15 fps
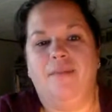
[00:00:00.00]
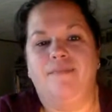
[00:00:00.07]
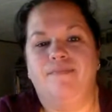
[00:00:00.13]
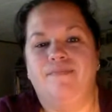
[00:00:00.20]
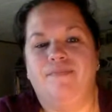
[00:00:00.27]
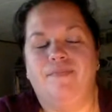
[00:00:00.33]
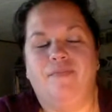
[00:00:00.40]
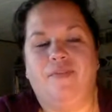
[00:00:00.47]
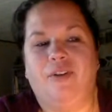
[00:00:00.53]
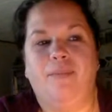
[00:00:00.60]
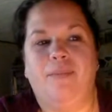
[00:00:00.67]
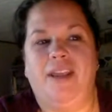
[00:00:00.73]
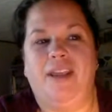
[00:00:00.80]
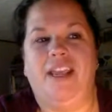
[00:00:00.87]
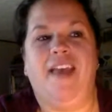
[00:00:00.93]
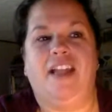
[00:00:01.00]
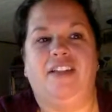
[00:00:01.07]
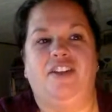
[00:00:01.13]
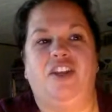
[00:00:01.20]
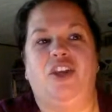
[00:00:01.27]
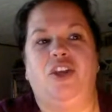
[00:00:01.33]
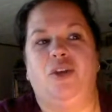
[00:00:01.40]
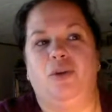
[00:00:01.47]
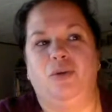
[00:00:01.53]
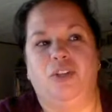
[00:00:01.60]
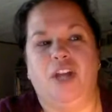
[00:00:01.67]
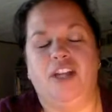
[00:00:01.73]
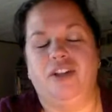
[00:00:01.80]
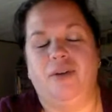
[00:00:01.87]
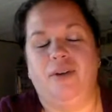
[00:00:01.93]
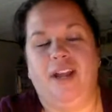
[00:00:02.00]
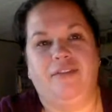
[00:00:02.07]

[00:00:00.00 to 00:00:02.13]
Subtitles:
For me, that's huge.